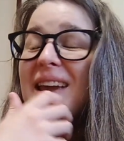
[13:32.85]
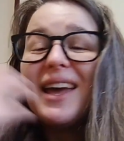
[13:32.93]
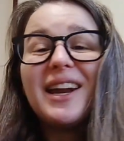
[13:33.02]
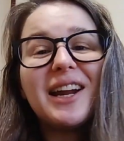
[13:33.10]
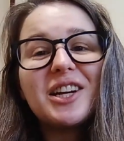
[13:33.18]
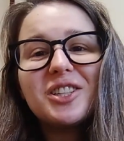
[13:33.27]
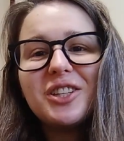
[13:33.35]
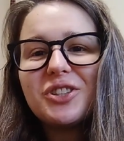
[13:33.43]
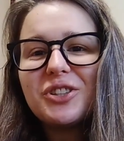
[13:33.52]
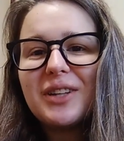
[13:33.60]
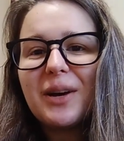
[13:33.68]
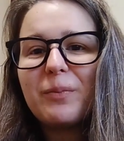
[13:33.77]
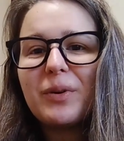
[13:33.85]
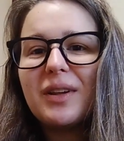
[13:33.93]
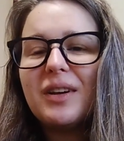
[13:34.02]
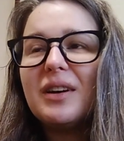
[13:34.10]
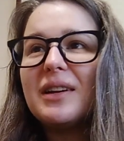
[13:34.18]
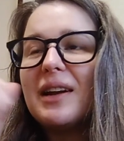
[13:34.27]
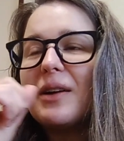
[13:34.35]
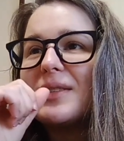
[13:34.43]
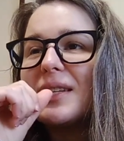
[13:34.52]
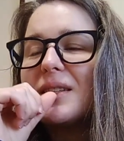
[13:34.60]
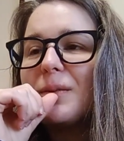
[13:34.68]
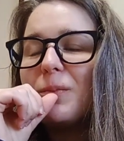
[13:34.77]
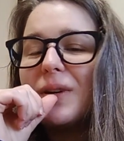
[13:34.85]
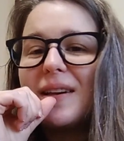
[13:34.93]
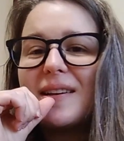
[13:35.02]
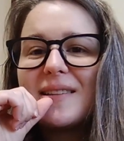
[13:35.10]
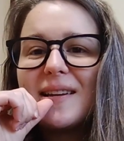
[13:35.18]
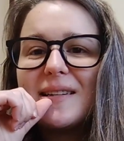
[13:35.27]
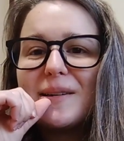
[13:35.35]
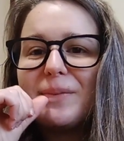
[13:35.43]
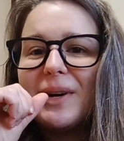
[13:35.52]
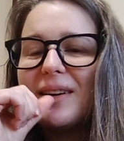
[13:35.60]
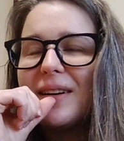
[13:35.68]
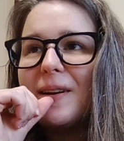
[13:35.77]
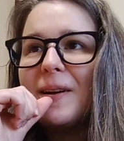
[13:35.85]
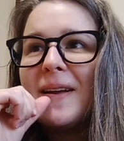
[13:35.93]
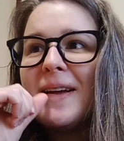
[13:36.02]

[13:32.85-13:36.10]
And it actually turned out pretty good, and I was actually pretty excited about it.